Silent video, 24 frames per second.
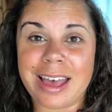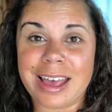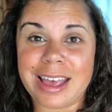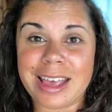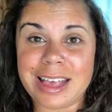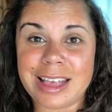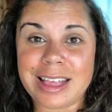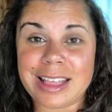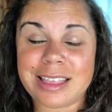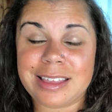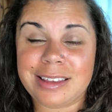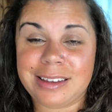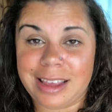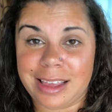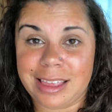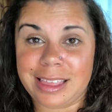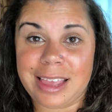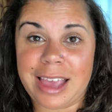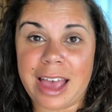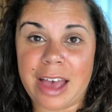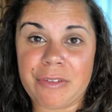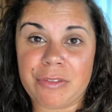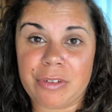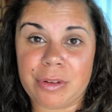is
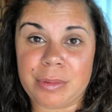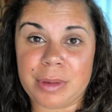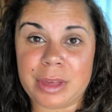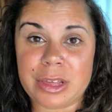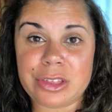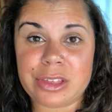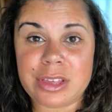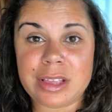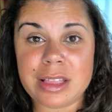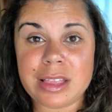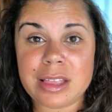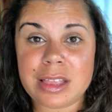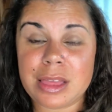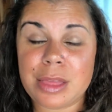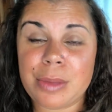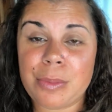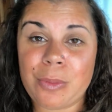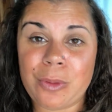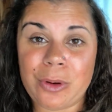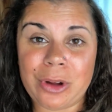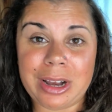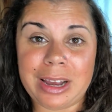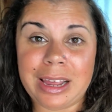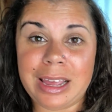daily affirmations in the
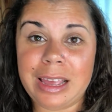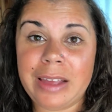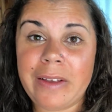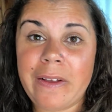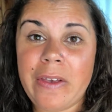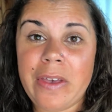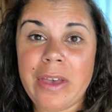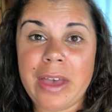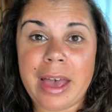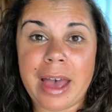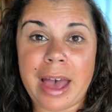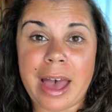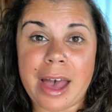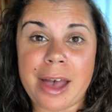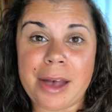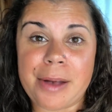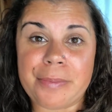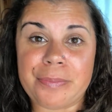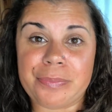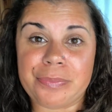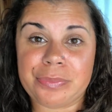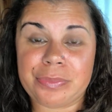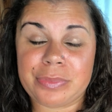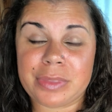morning,
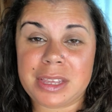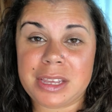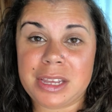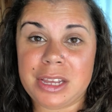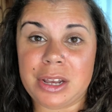and